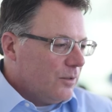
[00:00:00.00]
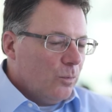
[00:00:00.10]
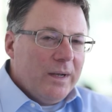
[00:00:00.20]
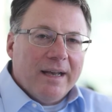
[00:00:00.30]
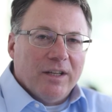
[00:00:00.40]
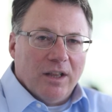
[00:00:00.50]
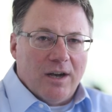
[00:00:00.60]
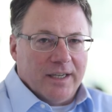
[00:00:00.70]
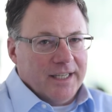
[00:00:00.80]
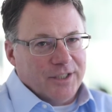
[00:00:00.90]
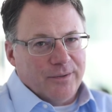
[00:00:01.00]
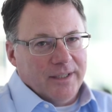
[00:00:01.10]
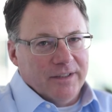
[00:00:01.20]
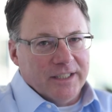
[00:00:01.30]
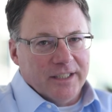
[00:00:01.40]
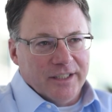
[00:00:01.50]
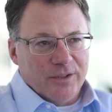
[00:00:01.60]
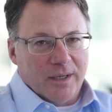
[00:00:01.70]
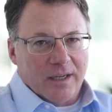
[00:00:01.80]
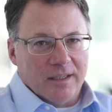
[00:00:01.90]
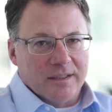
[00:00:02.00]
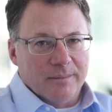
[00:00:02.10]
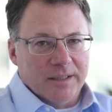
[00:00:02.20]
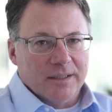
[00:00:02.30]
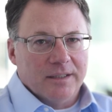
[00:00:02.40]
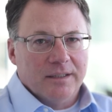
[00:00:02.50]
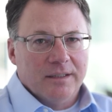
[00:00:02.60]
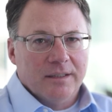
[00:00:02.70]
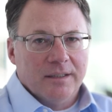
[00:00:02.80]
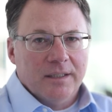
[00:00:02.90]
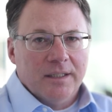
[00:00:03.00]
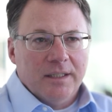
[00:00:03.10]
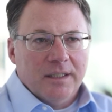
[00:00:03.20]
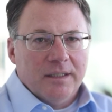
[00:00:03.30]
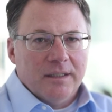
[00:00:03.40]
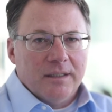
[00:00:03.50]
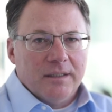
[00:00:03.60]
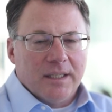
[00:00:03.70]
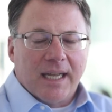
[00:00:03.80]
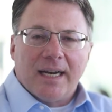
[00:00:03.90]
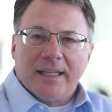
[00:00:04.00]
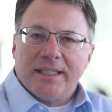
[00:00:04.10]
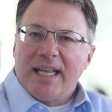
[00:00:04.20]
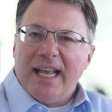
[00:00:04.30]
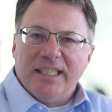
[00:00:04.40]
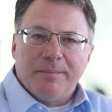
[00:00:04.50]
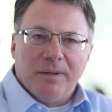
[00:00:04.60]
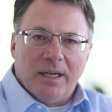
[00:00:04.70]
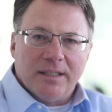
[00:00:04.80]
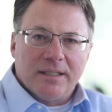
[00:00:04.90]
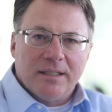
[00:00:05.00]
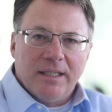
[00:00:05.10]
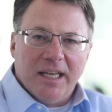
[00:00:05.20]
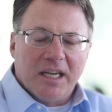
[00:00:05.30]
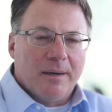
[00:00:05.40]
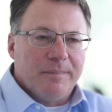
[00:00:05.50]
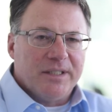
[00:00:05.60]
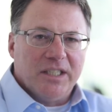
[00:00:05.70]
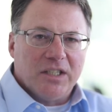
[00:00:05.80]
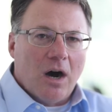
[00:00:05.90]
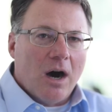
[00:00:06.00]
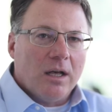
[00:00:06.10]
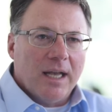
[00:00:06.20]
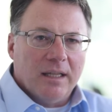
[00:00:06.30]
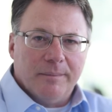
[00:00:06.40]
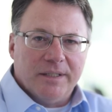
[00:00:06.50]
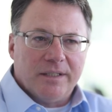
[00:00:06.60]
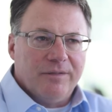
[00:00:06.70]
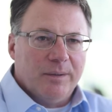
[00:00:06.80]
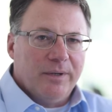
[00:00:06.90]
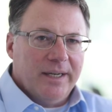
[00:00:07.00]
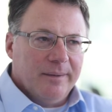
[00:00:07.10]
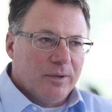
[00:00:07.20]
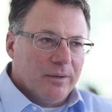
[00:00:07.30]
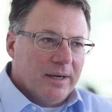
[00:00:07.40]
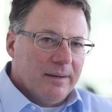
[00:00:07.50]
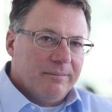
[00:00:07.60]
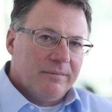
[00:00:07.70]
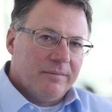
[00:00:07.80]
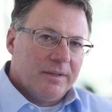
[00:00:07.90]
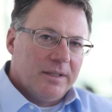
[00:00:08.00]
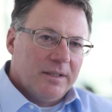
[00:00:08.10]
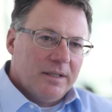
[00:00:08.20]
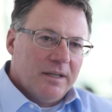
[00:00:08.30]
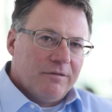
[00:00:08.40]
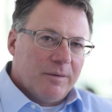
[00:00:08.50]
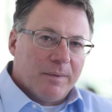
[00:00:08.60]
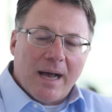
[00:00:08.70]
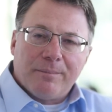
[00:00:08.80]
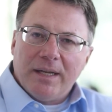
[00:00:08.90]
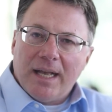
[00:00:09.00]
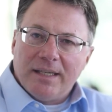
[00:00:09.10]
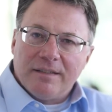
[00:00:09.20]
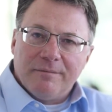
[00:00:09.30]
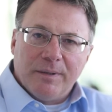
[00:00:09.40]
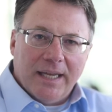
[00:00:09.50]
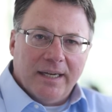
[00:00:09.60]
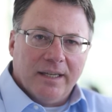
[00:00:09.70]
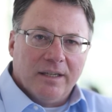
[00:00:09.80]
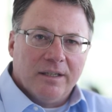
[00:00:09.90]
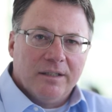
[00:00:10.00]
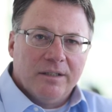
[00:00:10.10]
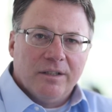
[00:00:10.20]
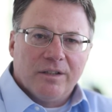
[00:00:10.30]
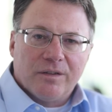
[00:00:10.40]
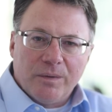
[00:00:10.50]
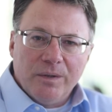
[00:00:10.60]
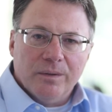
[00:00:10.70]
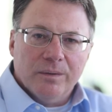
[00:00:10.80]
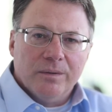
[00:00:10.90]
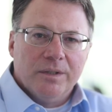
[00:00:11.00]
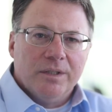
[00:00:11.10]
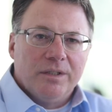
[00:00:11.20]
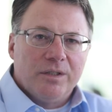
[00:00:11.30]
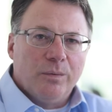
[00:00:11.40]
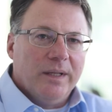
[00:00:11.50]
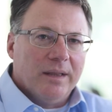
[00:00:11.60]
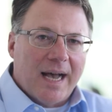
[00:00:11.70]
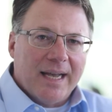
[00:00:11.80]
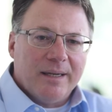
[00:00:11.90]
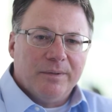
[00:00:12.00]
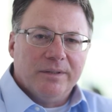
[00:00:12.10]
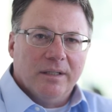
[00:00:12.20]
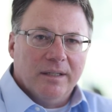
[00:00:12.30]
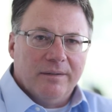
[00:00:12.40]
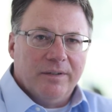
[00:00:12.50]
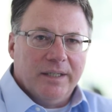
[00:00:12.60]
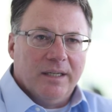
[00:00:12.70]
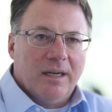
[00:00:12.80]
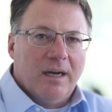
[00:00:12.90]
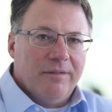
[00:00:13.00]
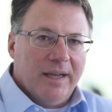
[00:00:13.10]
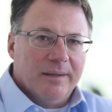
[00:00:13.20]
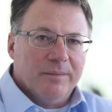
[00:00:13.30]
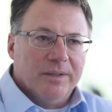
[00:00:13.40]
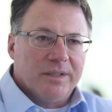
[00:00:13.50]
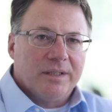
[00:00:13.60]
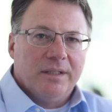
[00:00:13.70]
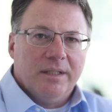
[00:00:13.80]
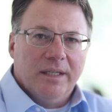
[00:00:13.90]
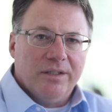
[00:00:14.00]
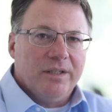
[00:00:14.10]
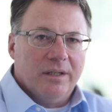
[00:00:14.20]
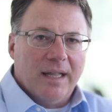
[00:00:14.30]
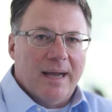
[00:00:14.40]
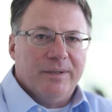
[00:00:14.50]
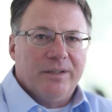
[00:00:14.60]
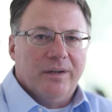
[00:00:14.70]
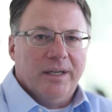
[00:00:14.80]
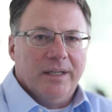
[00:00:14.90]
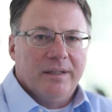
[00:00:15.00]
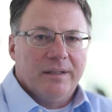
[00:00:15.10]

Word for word: We have a long history of listening to our customers. Taconic's Cage Plus encompasses all elements of your breeding program from comprehensive planning through to reliable delivery of animals into your laboratory.